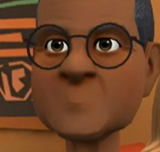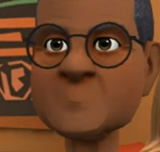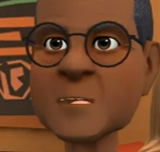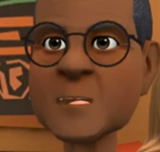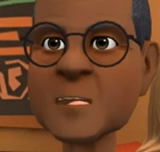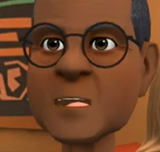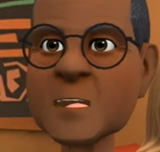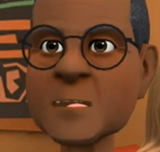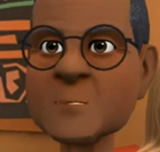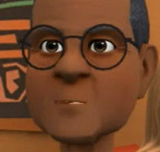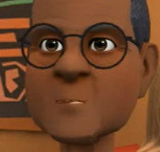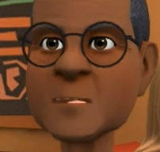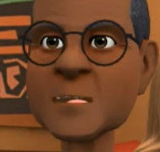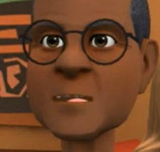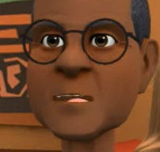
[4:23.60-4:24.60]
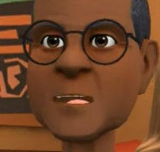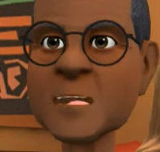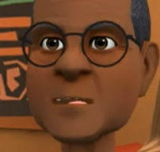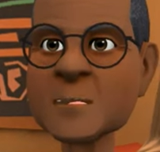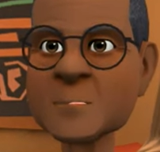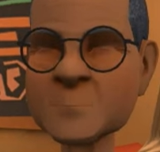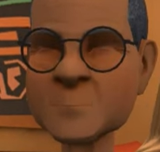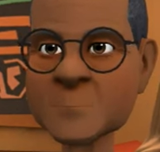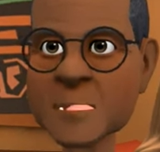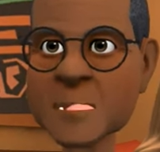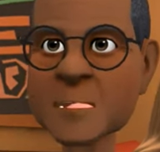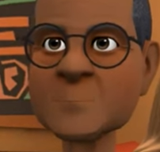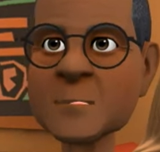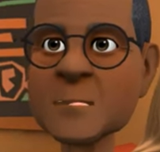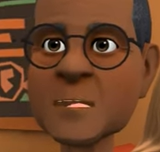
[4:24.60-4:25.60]
Nurture those talents,
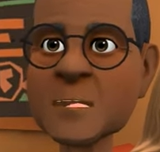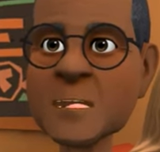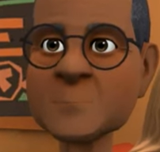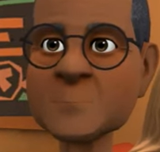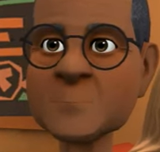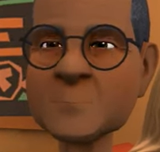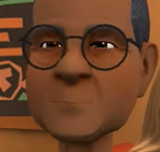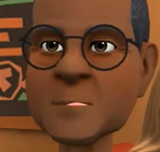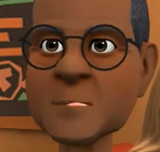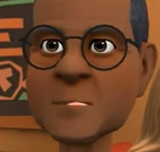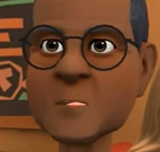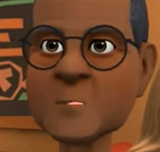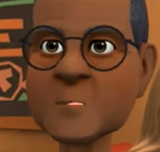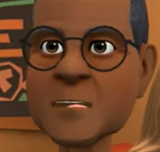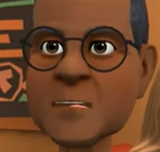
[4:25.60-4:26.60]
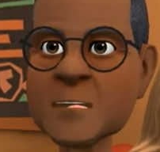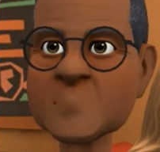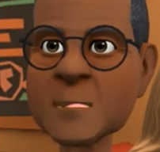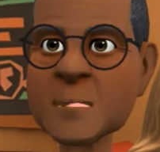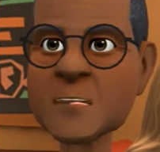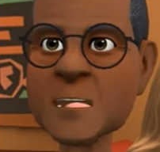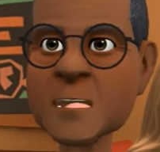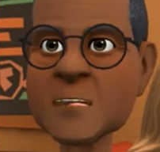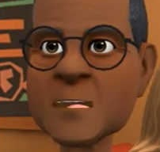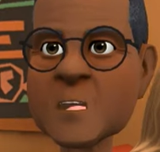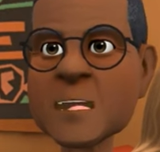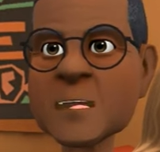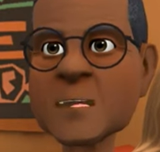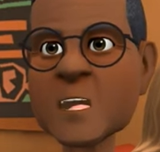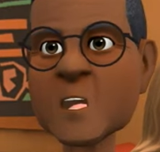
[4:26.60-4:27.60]
exploit them, don't give up even if
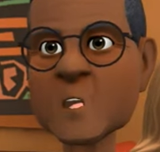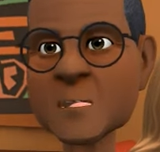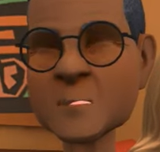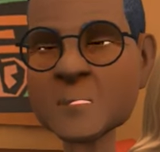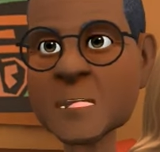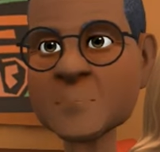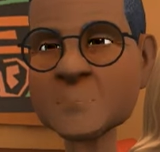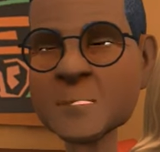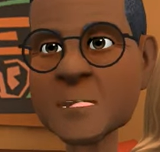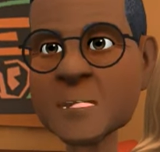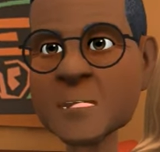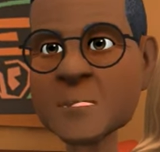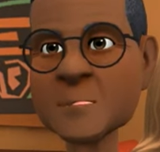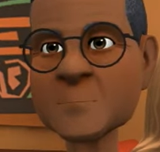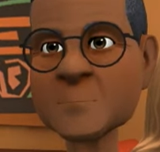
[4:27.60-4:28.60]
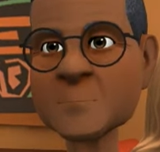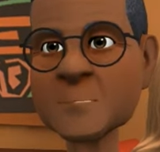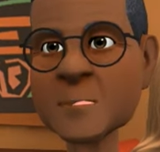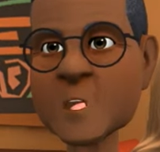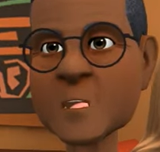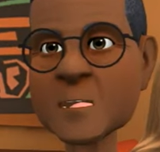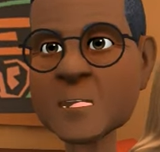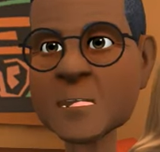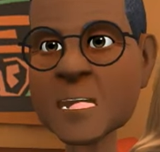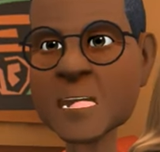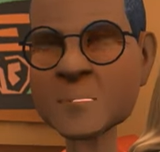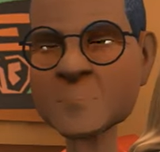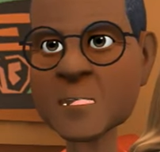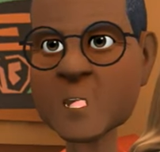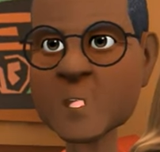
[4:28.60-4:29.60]
you encounter setbacks, you learn
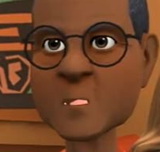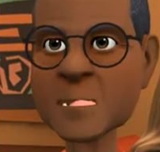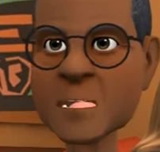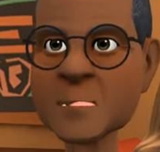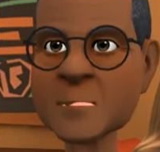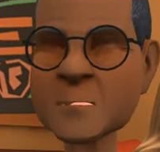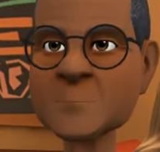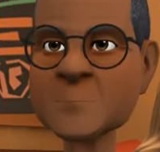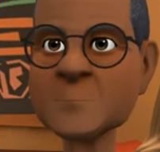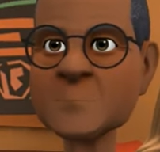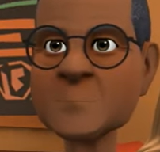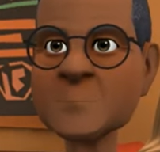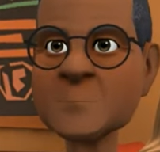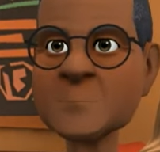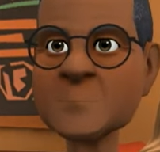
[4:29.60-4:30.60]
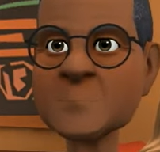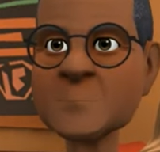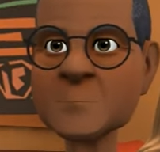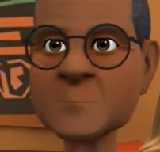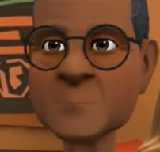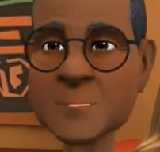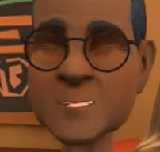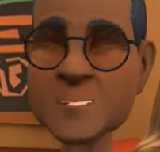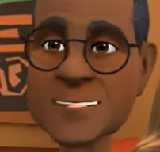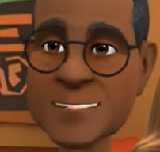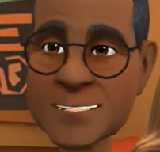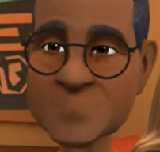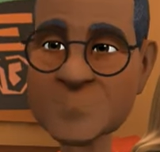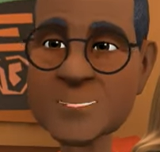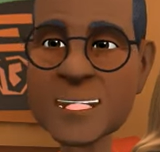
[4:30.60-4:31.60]
in the process. Don't
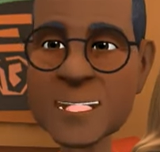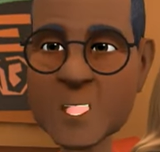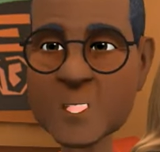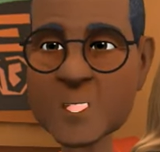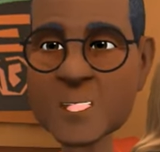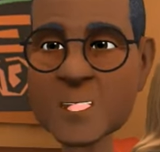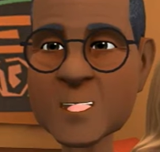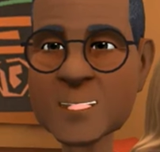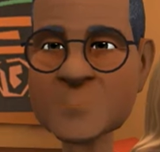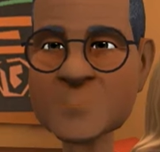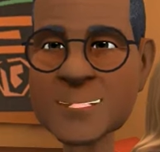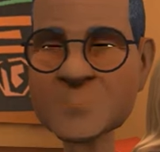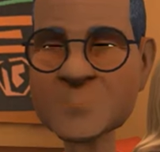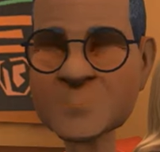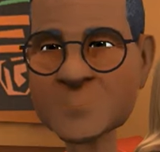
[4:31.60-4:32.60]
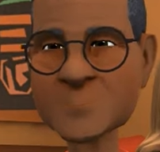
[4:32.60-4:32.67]
give up on your dreams.